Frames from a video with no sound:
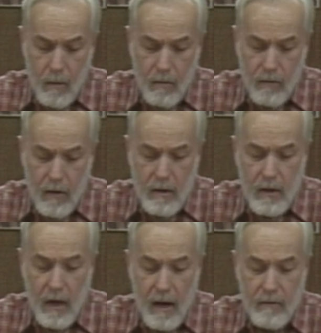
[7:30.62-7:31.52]

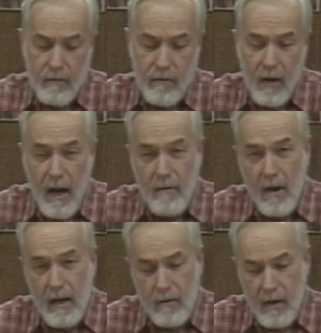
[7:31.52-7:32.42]
First off, fly
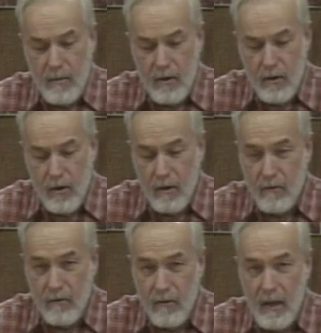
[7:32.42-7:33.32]
rod grips should
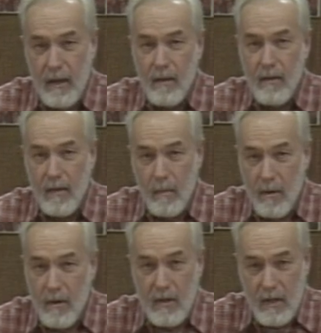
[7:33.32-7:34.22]
fit the
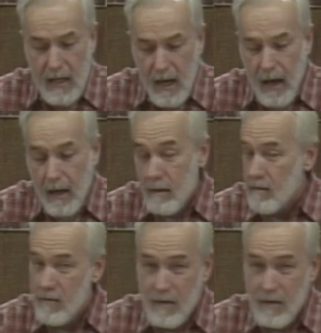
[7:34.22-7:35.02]
person's hand. It